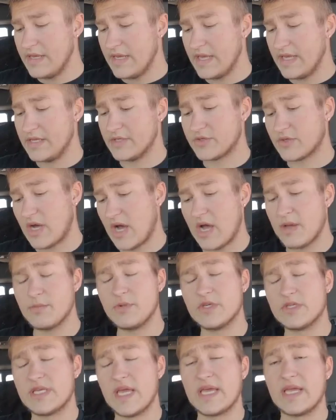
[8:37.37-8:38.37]
and so I'm
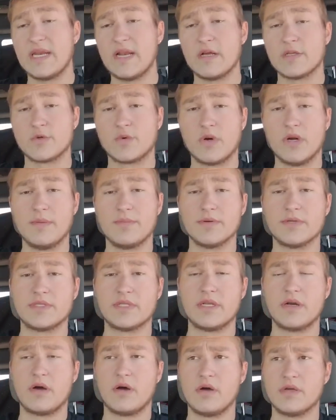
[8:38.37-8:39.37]
just taking out
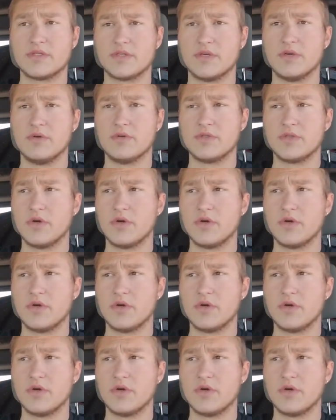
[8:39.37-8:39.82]
20% also.